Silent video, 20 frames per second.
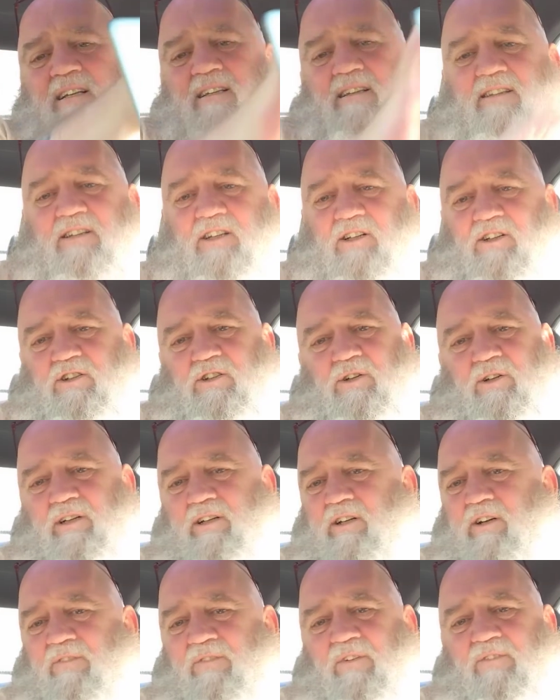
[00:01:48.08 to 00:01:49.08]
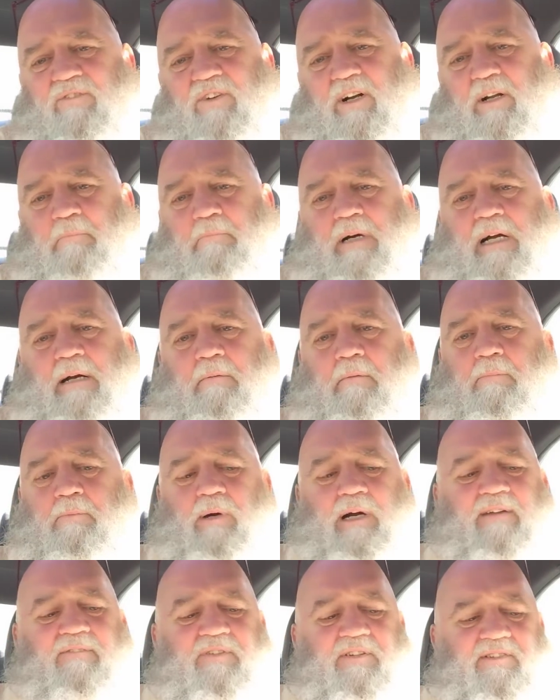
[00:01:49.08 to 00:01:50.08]
They're fulfilling Bible
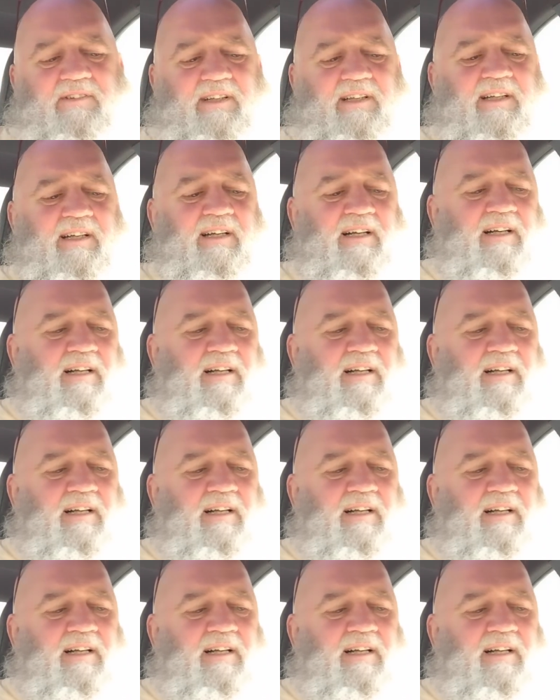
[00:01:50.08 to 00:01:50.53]
prophecy.